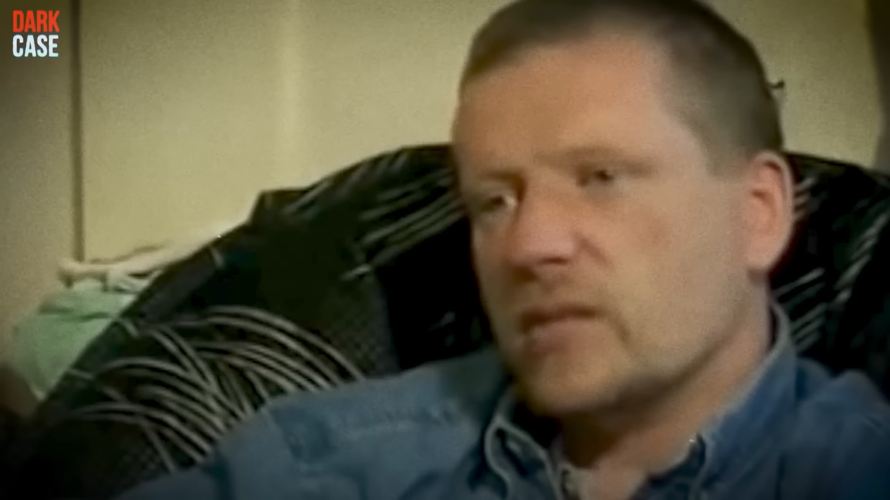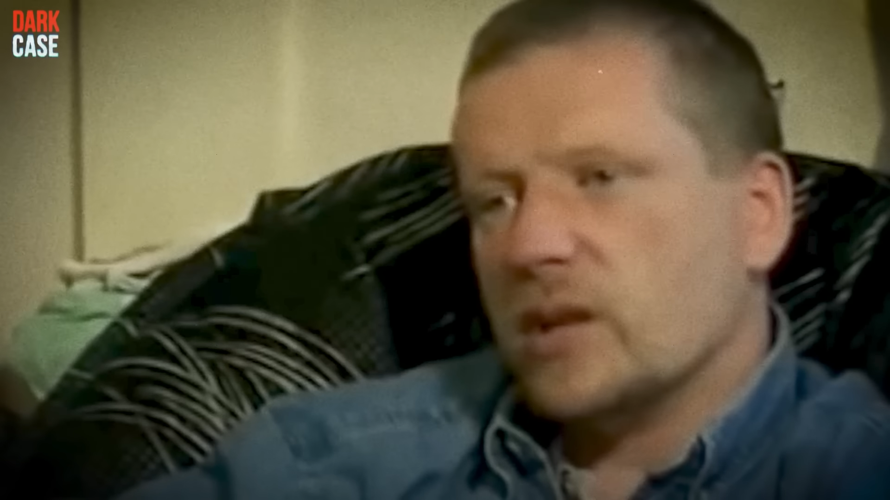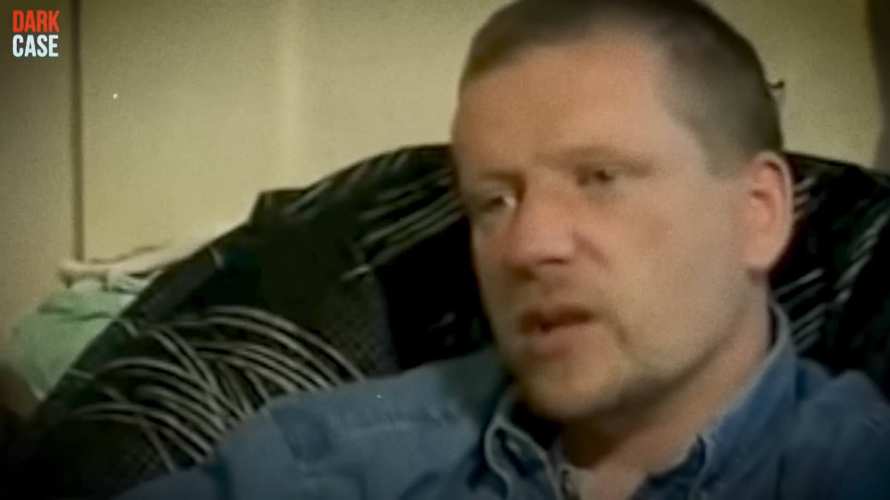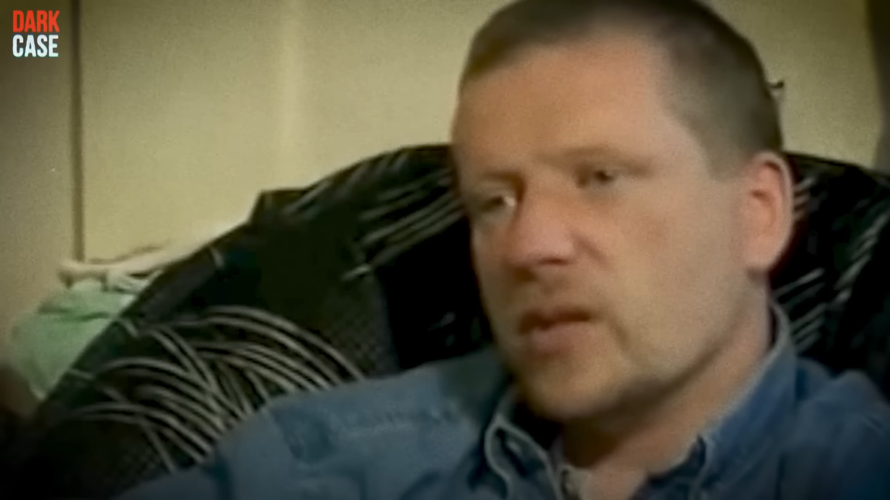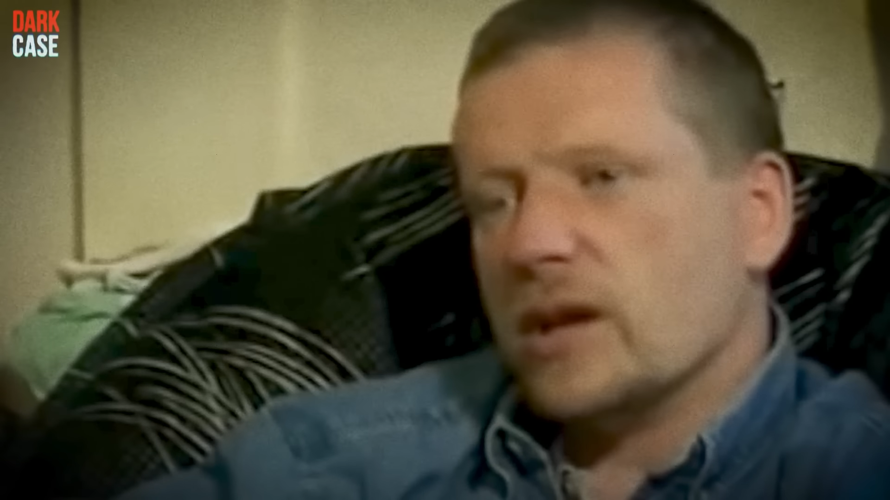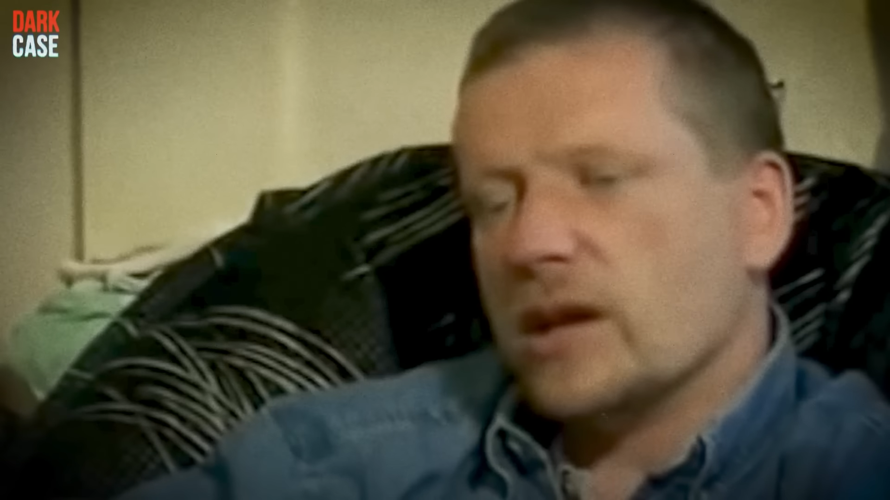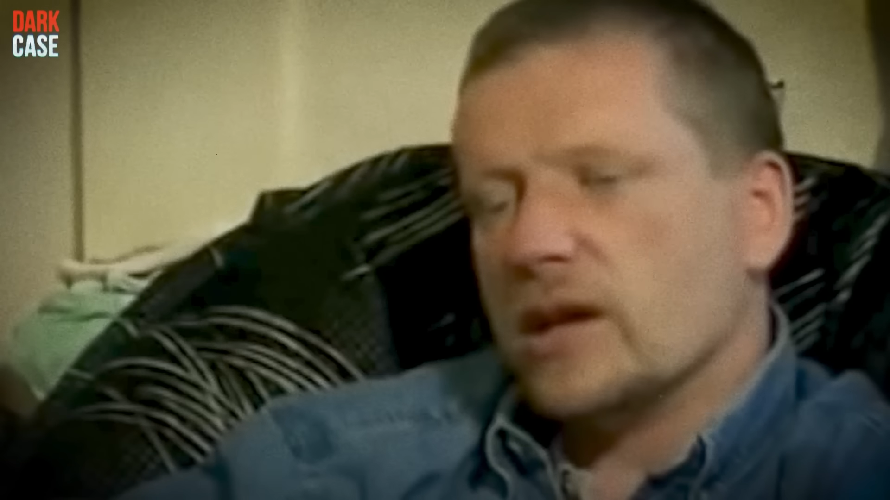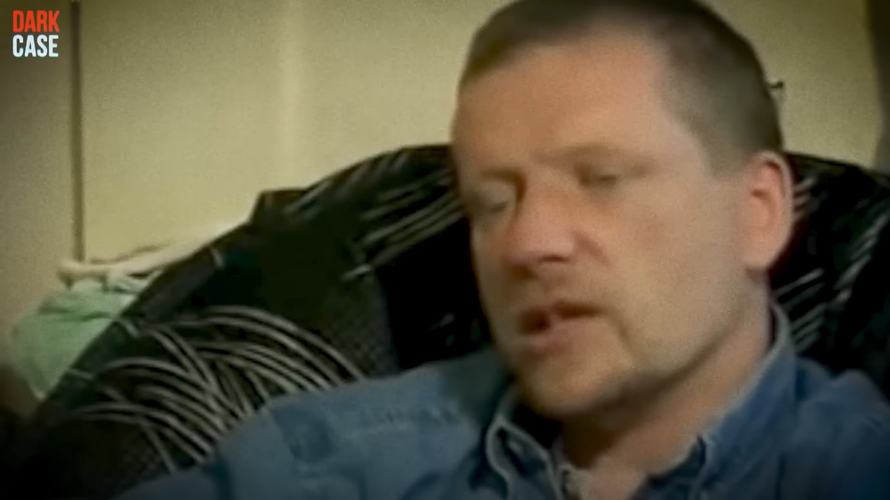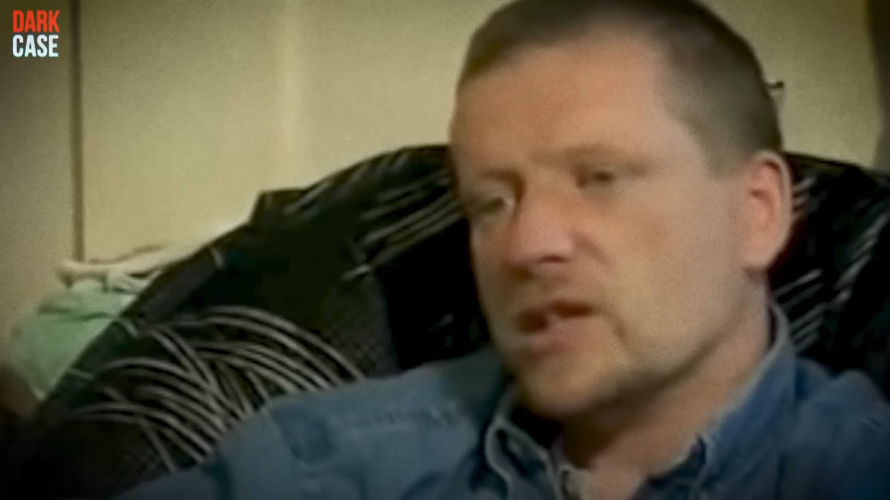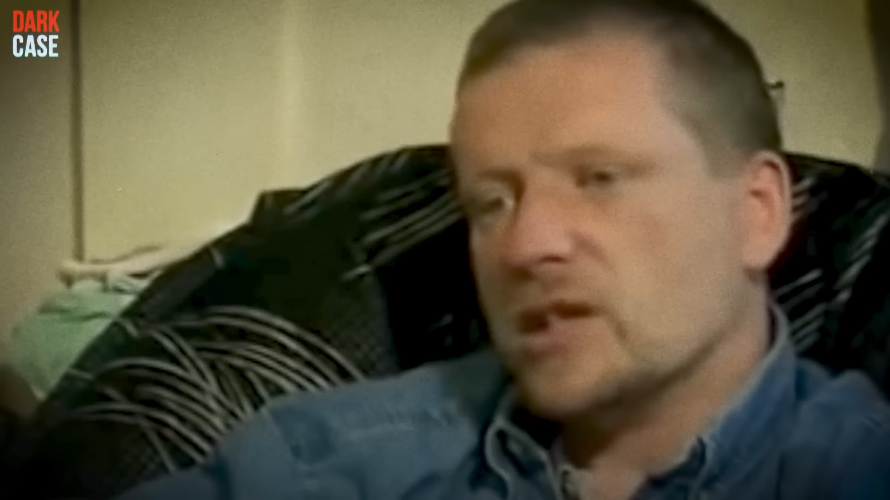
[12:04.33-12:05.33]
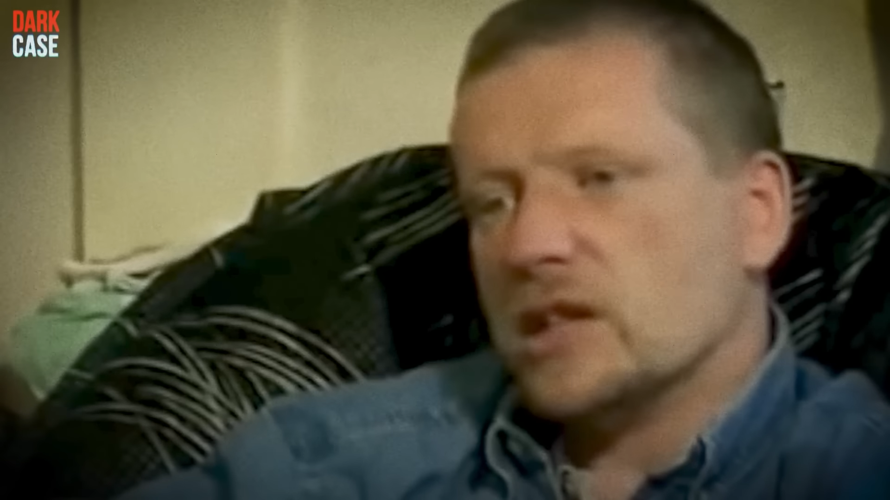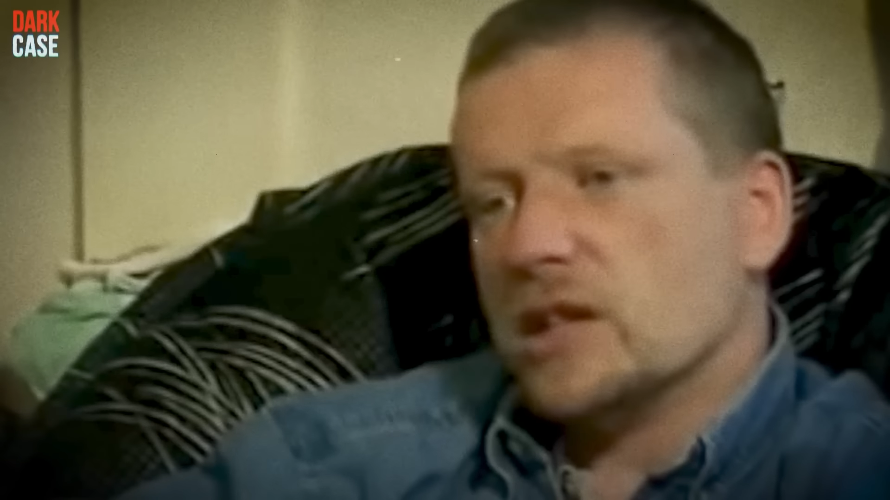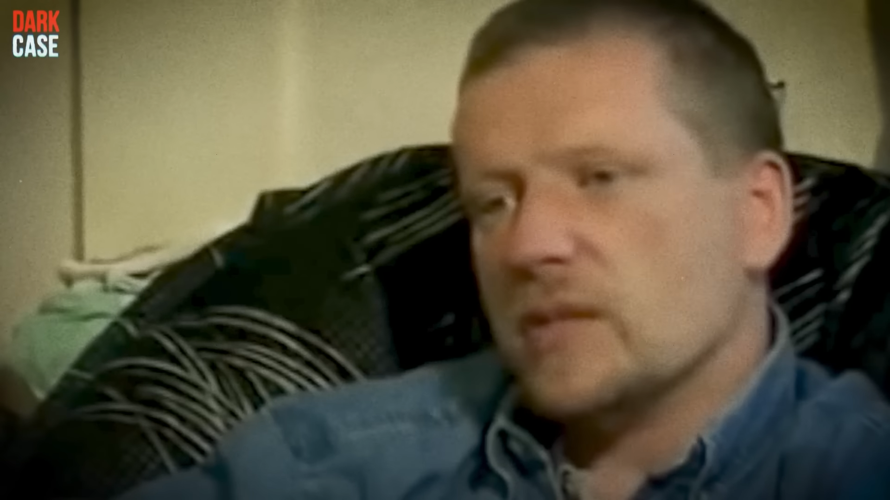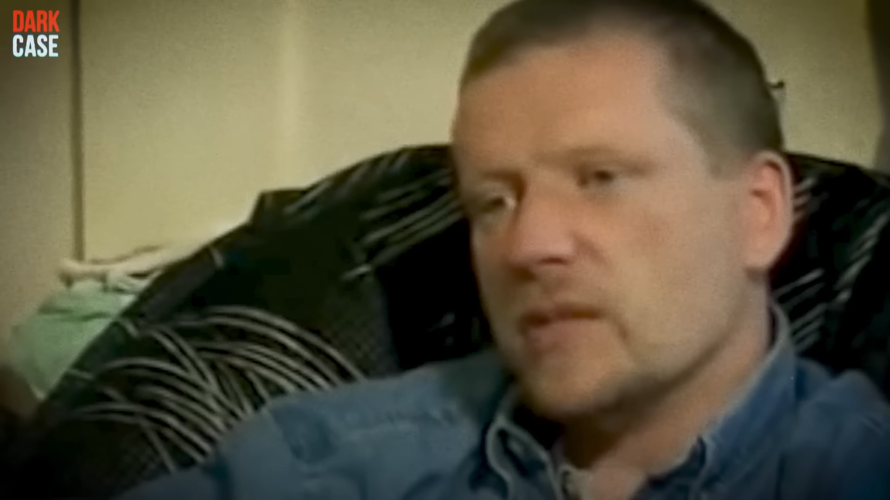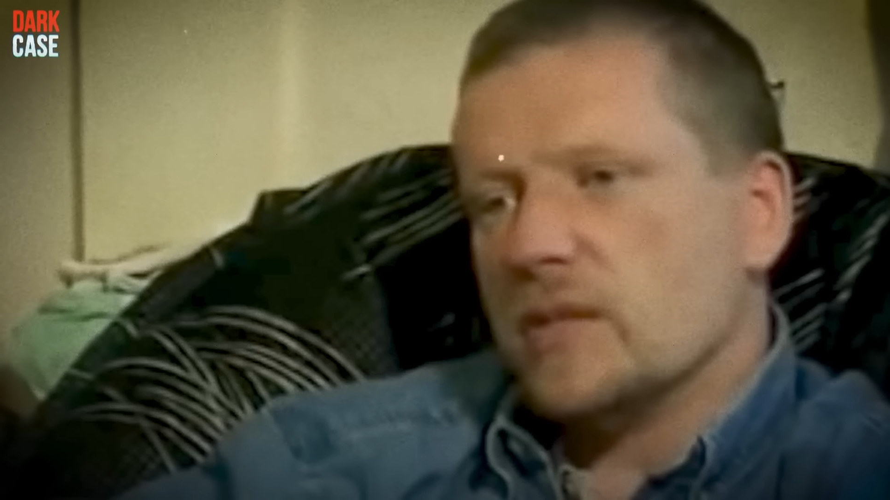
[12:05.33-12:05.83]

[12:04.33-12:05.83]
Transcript: which the family is supposed to know,